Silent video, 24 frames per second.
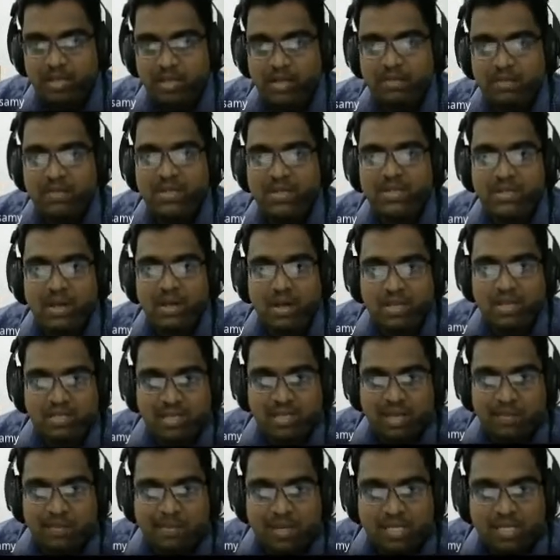That means cos
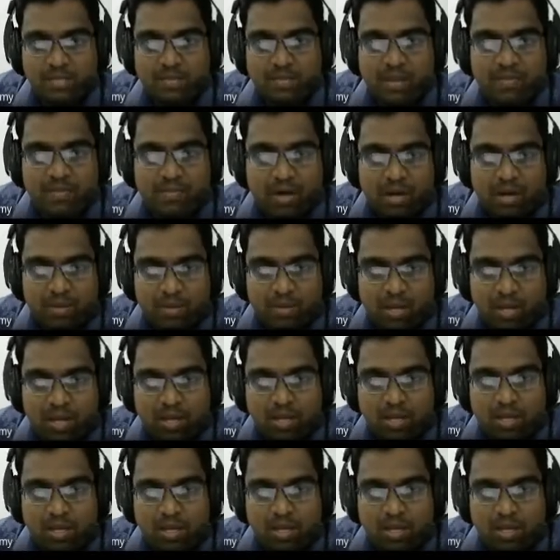A plus B formula.